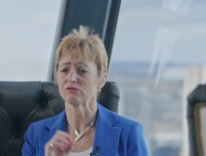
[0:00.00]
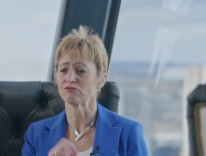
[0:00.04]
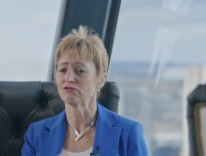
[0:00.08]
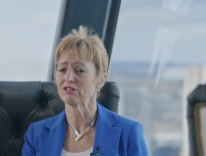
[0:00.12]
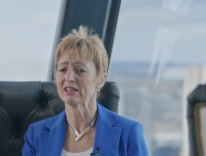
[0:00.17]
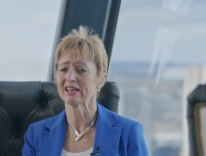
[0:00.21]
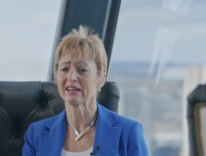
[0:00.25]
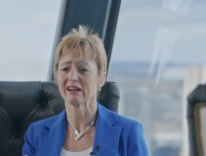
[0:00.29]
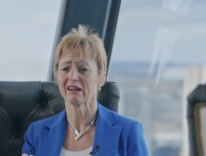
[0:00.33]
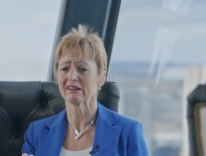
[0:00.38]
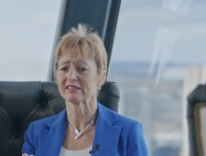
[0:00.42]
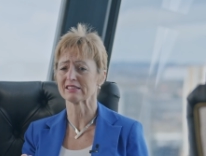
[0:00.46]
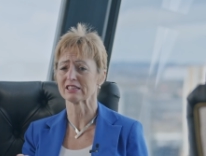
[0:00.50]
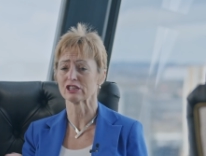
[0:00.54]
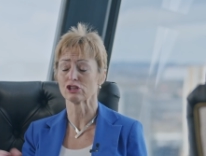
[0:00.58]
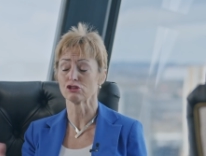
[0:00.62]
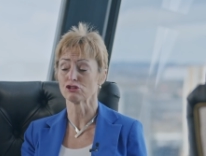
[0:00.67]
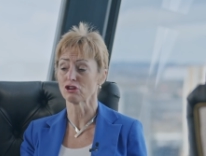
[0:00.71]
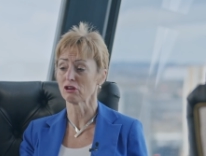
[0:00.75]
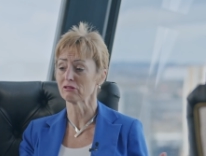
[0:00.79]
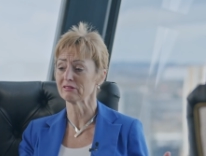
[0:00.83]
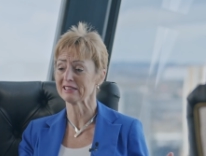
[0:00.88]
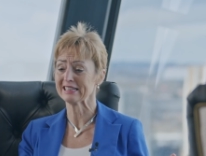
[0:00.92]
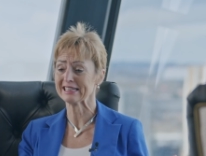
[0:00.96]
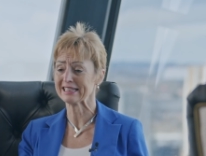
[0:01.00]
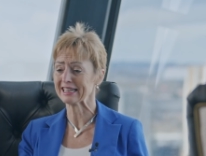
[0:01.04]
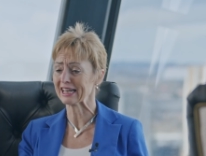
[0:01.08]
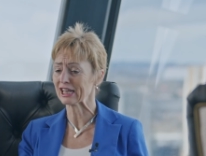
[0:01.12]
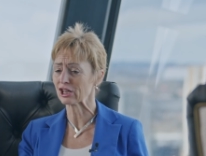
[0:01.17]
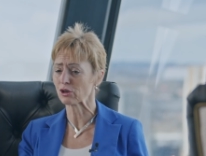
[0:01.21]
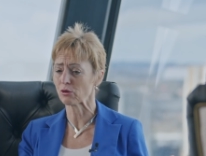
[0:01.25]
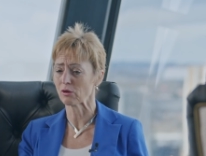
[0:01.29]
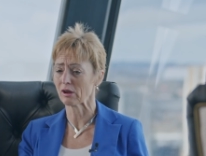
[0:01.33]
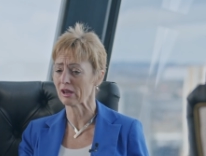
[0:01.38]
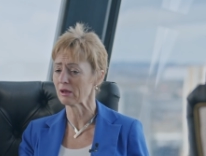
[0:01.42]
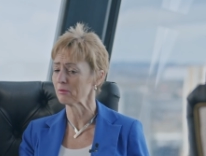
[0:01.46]
realizing you don't need any
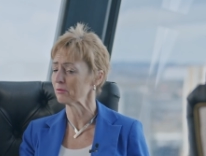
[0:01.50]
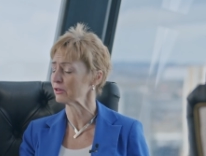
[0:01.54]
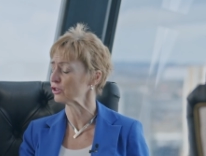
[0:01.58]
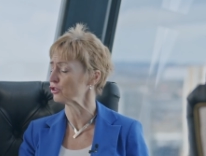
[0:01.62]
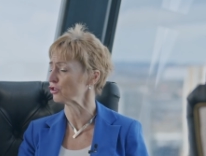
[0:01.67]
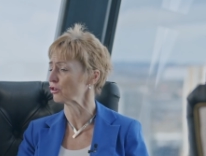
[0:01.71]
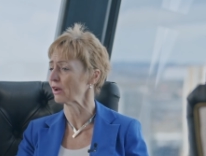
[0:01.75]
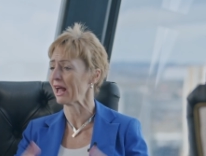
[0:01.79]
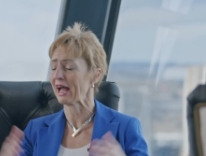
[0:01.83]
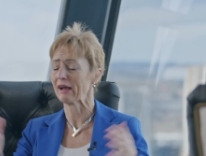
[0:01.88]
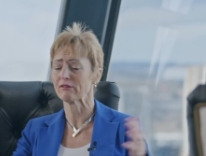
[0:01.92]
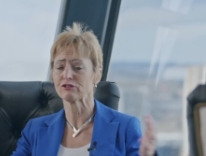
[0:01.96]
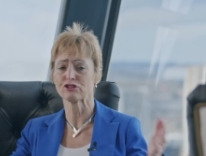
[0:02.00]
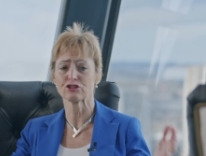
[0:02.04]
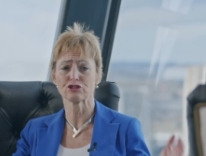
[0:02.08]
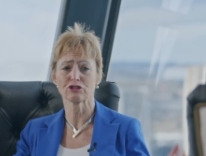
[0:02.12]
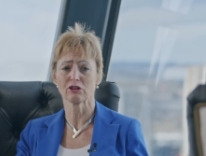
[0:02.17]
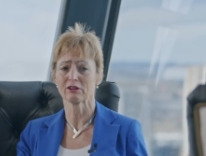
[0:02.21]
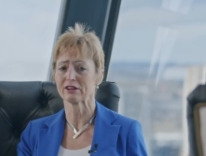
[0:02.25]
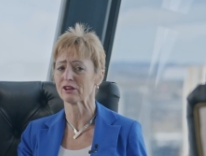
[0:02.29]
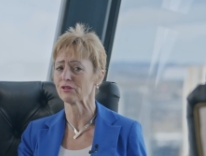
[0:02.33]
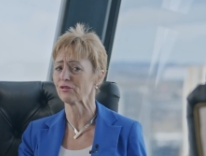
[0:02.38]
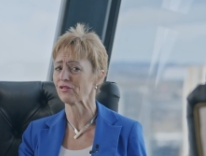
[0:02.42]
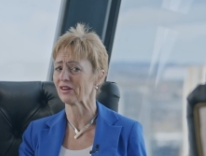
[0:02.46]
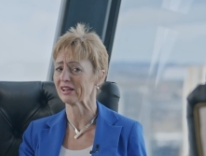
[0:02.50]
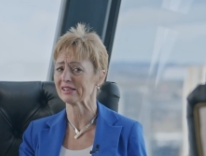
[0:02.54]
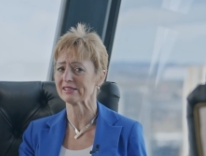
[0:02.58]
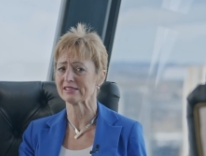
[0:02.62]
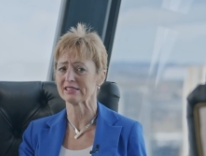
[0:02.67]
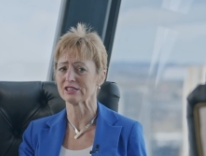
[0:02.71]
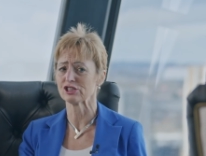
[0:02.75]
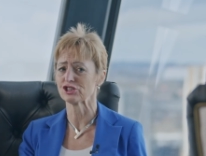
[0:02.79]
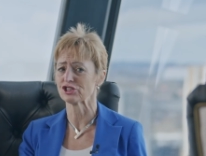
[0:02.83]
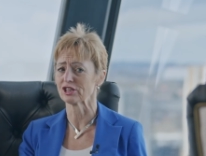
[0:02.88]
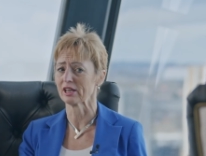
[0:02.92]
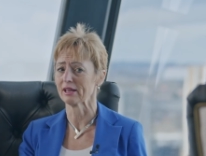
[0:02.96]
equipment, you don't have to join a
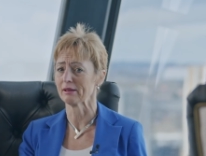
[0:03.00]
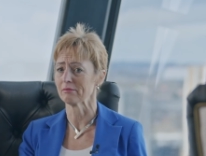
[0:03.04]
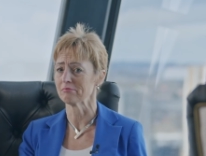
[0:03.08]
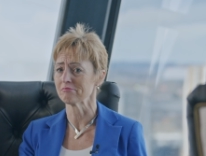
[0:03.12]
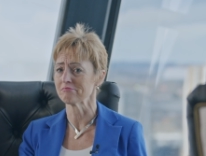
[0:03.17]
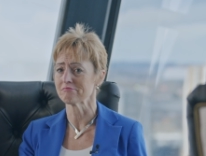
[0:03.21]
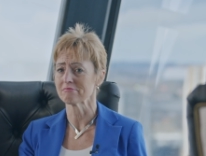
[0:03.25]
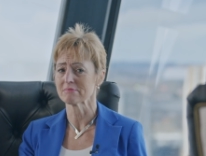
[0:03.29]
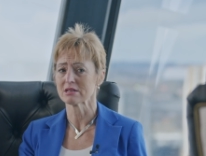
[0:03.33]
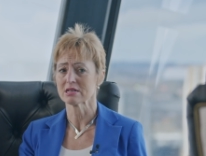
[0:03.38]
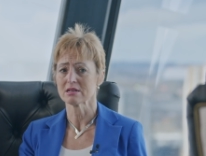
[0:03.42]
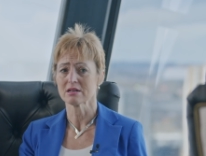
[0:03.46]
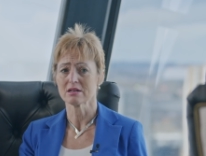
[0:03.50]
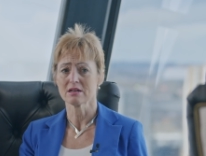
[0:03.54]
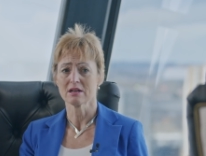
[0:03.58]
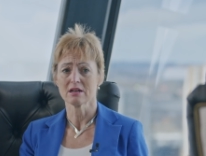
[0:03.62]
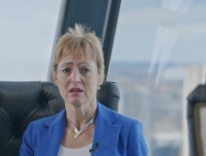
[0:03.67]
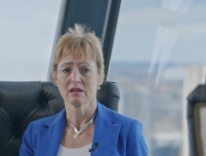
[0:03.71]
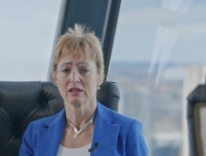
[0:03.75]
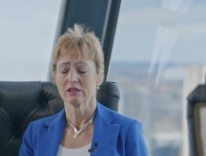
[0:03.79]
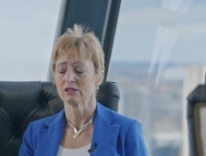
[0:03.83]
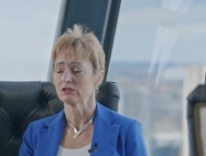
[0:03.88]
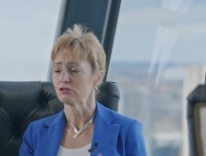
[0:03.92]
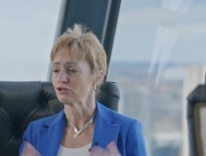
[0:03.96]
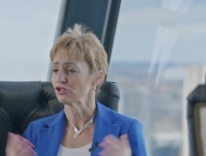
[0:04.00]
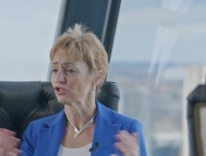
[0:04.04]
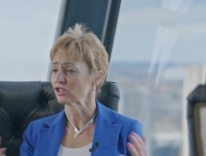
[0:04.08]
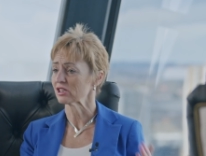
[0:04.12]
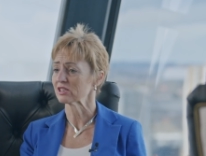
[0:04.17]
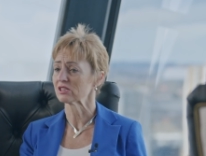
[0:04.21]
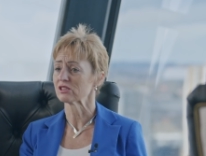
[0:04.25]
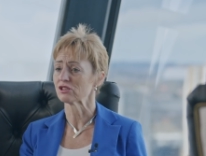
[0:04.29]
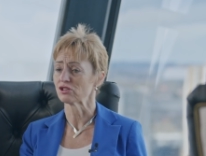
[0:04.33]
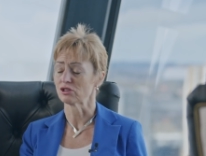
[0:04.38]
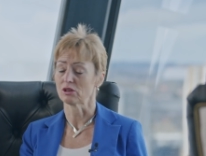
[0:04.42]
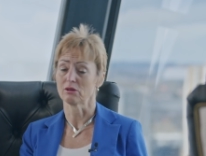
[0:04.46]
fancy gym,
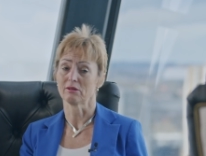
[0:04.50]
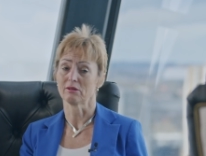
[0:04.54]
just do